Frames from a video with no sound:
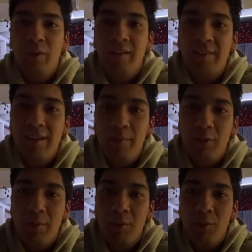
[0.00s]
Chris,
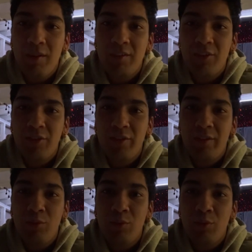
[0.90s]
have you ever watched
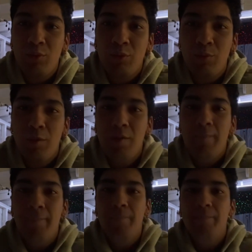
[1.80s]
Australian rules
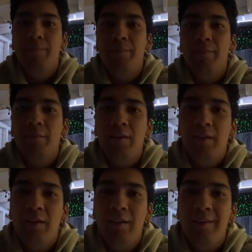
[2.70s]
football?
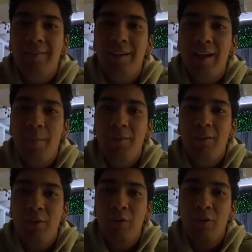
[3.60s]
Is that an
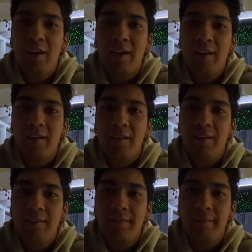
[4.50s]
episode or like
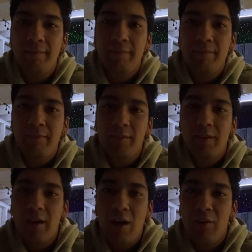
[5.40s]

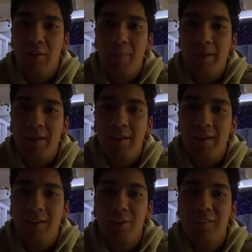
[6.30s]
how they play
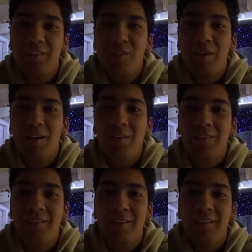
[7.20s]
it? Arts and
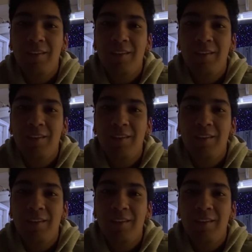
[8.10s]
crafts?